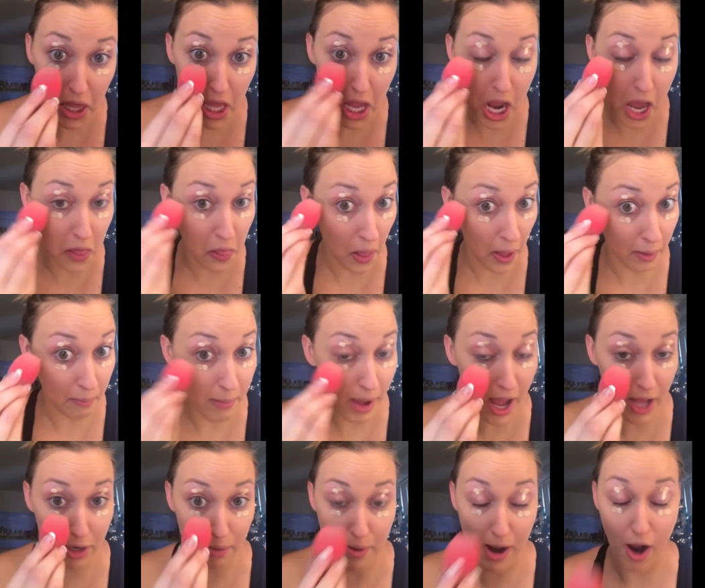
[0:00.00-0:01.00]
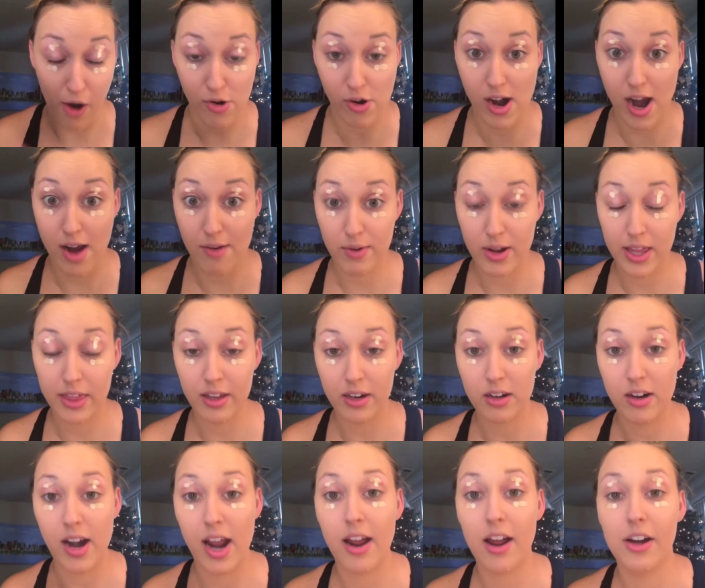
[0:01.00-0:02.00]
and like pat your powder on with
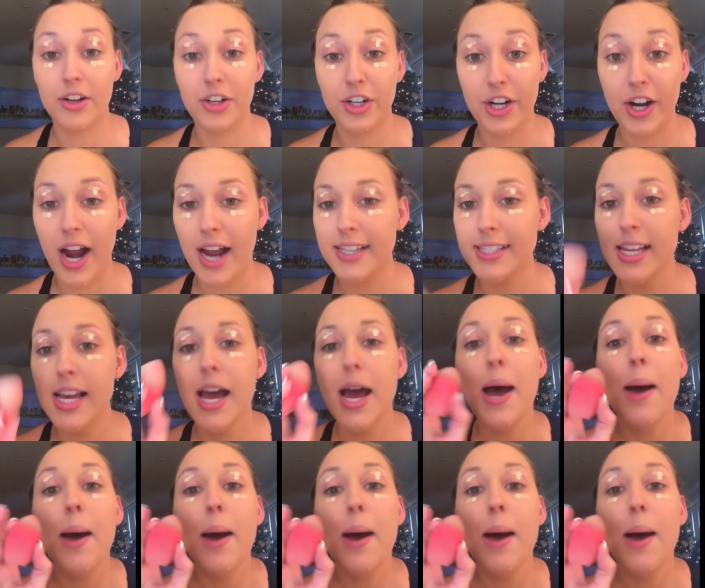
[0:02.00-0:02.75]
under your eyes.